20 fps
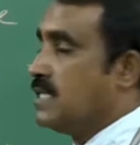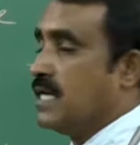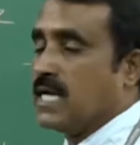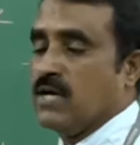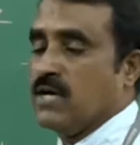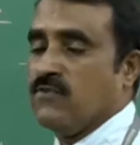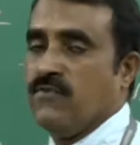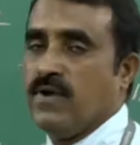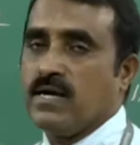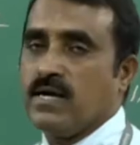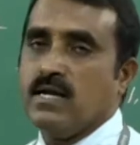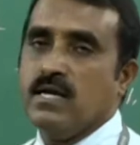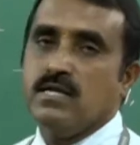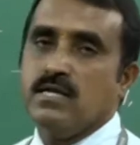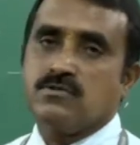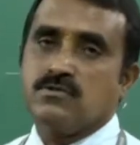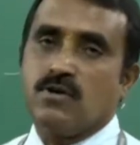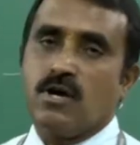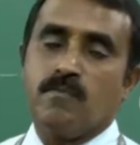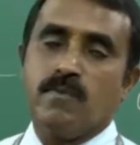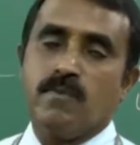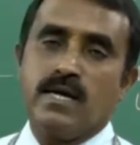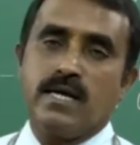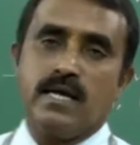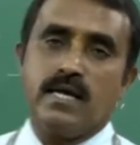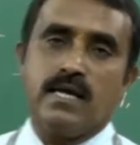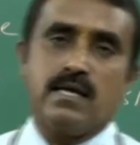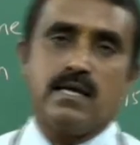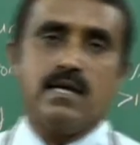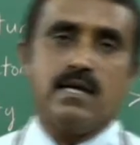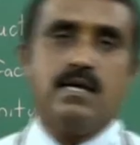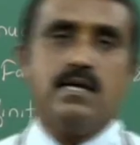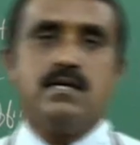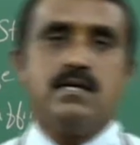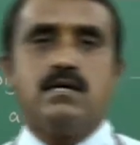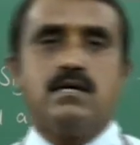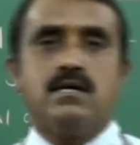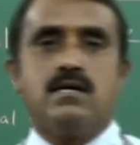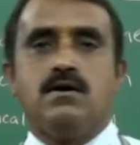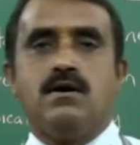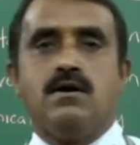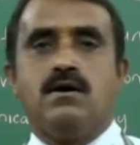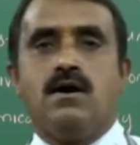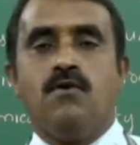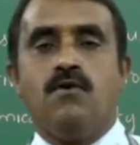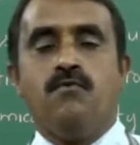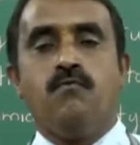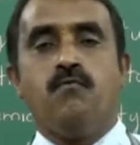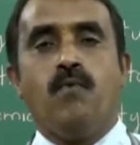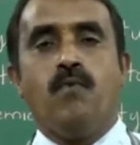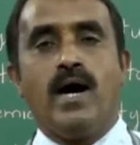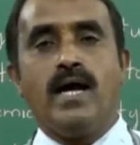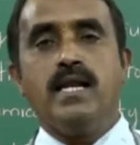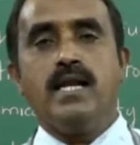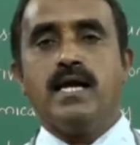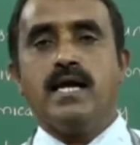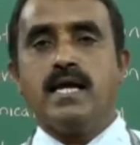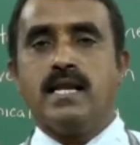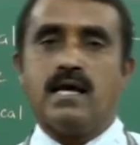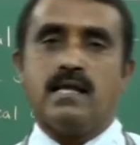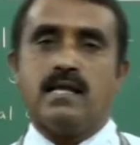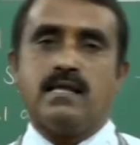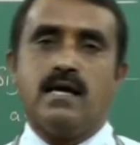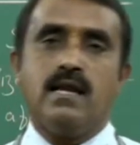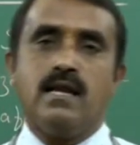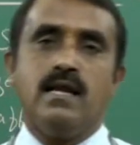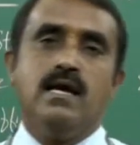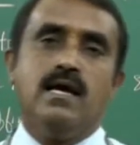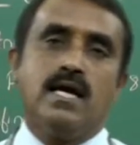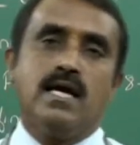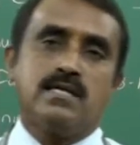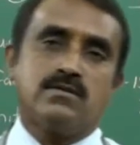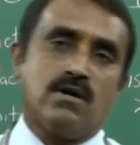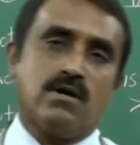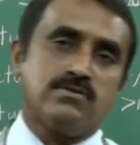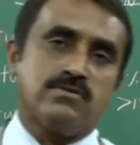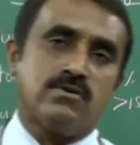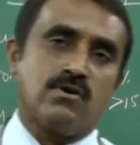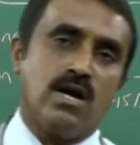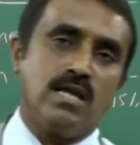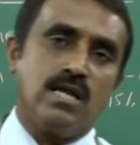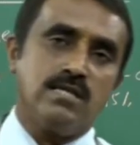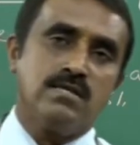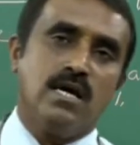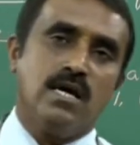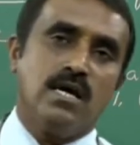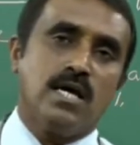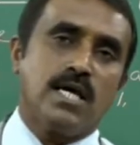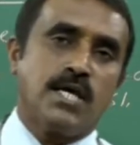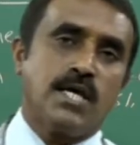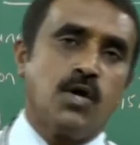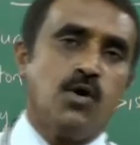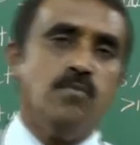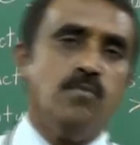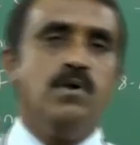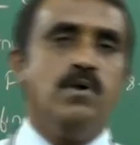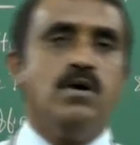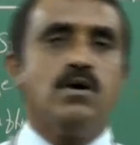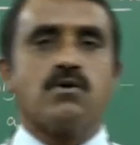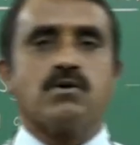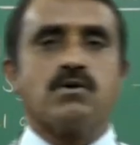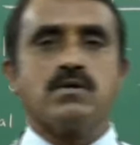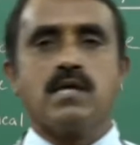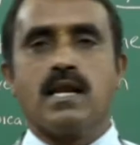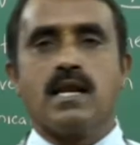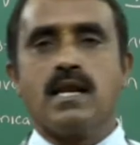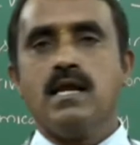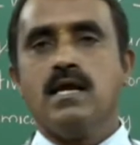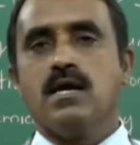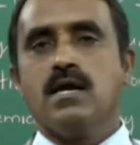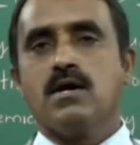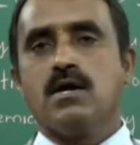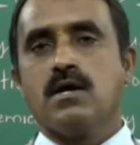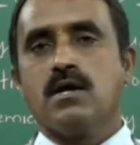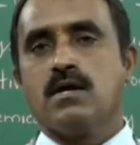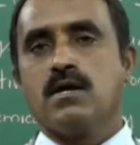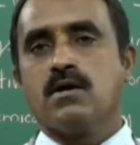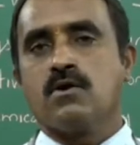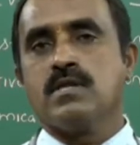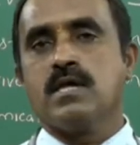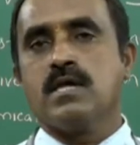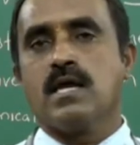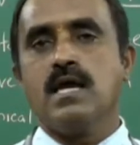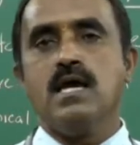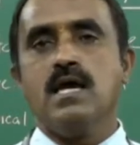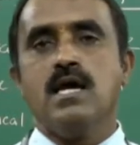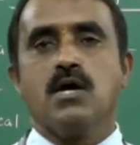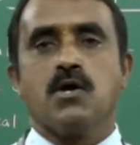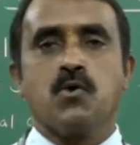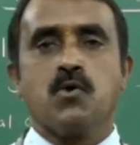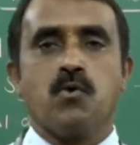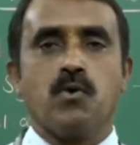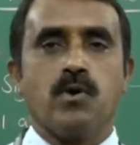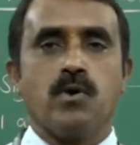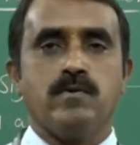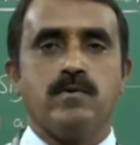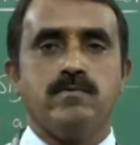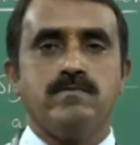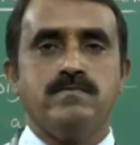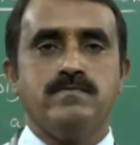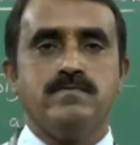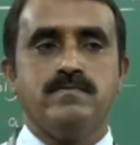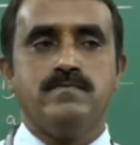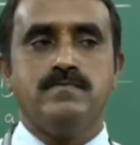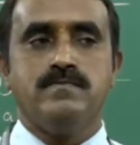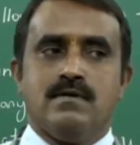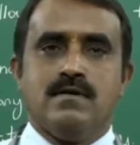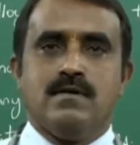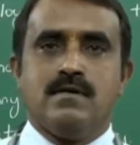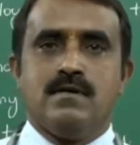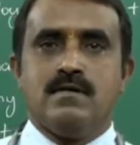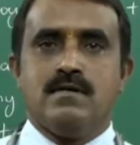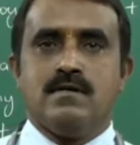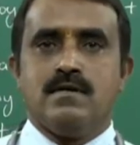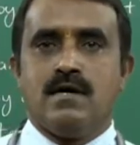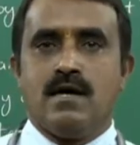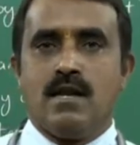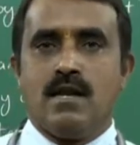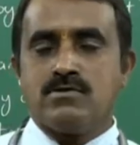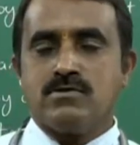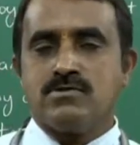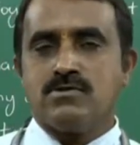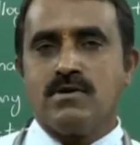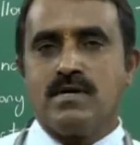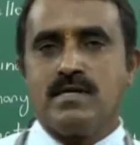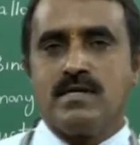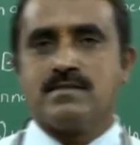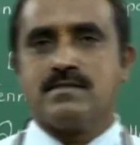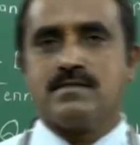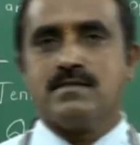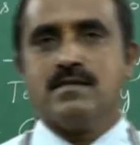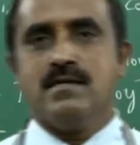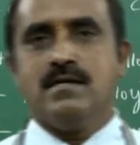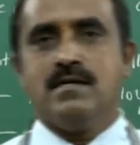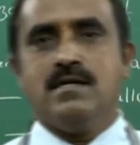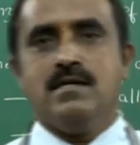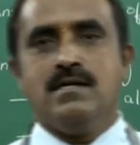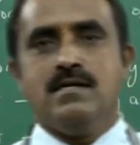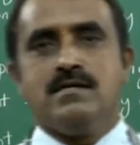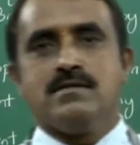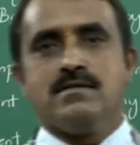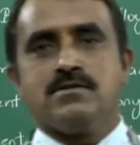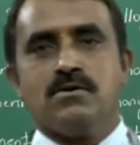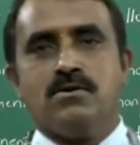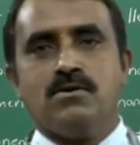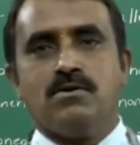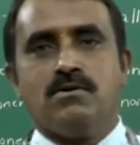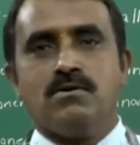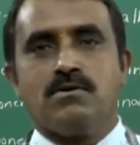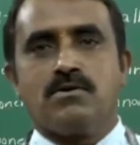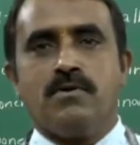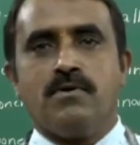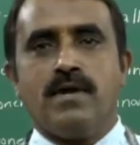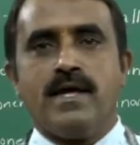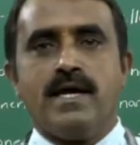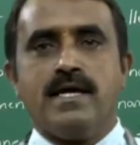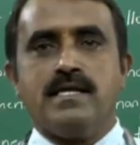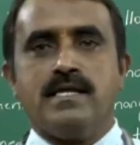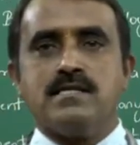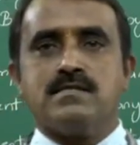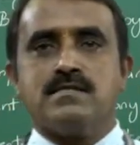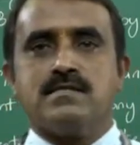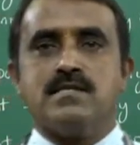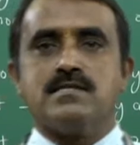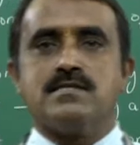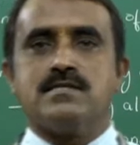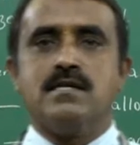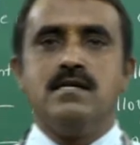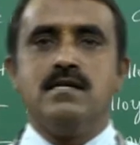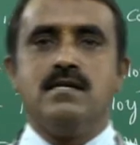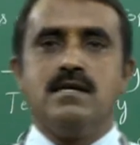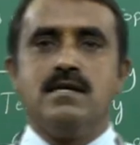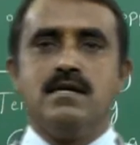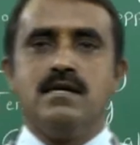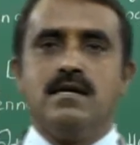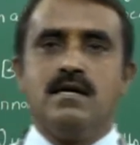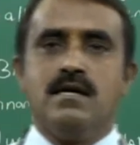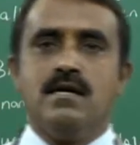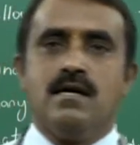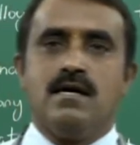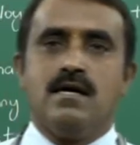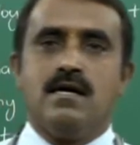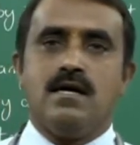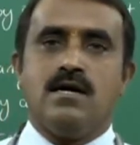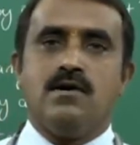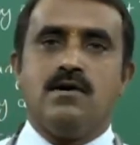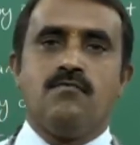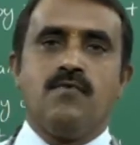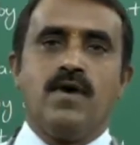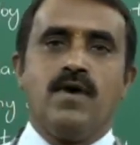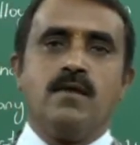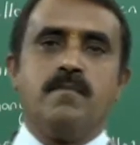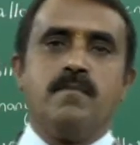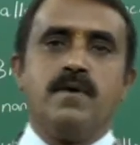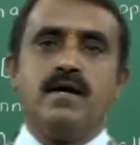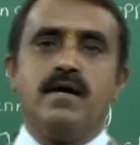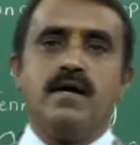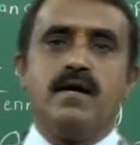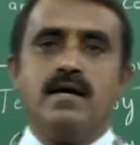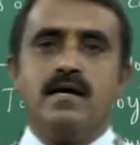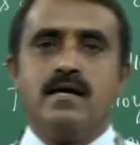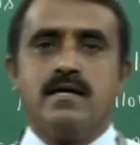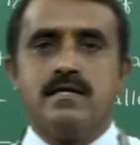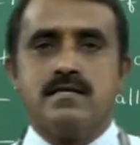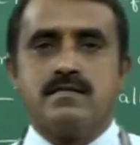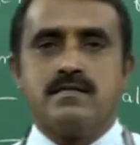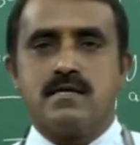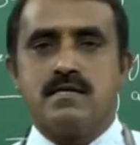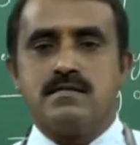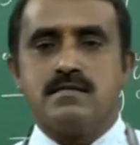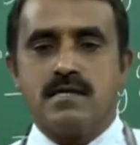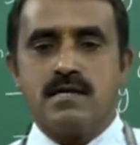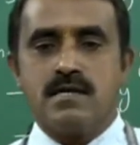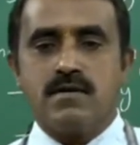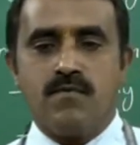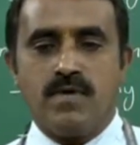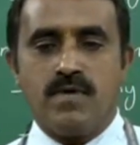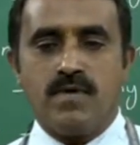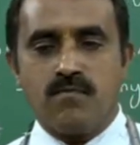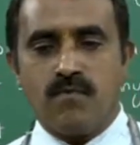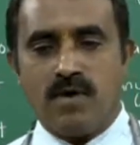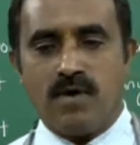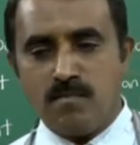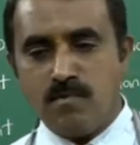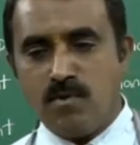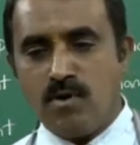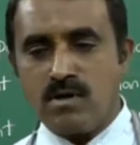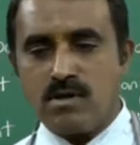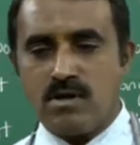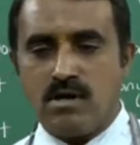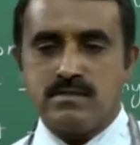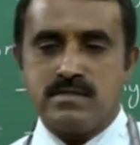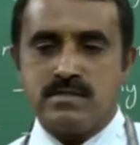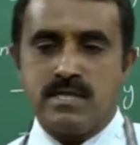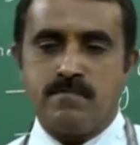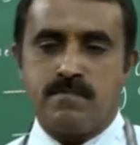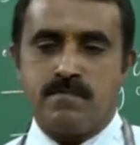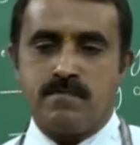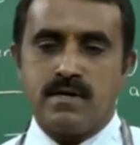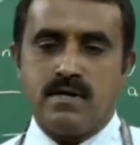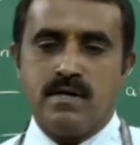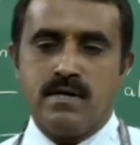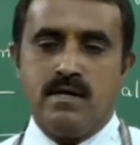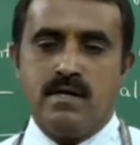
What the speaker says: that affect solubility of one in another. It is also called as Hume-Rotary rule. Hello students. So today in this session, we will be discussing with one more concept